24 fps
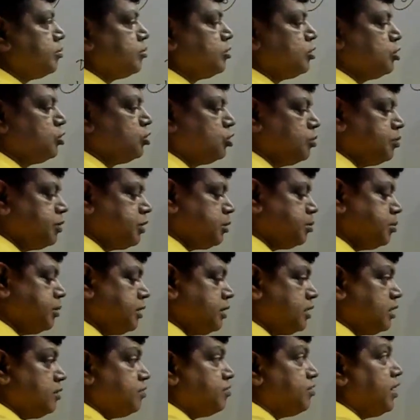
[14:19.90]
So which means
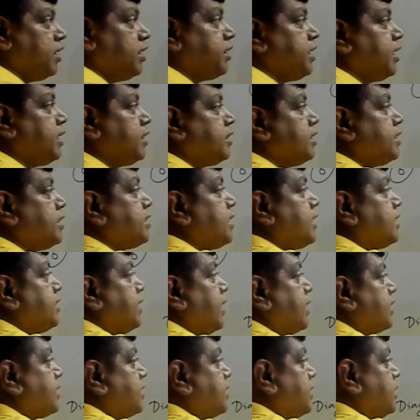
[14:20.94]
if I take this as
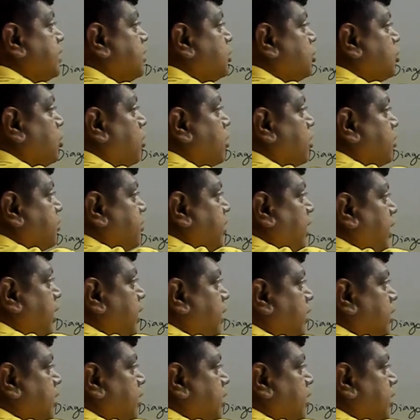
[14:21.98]
x, shorter side,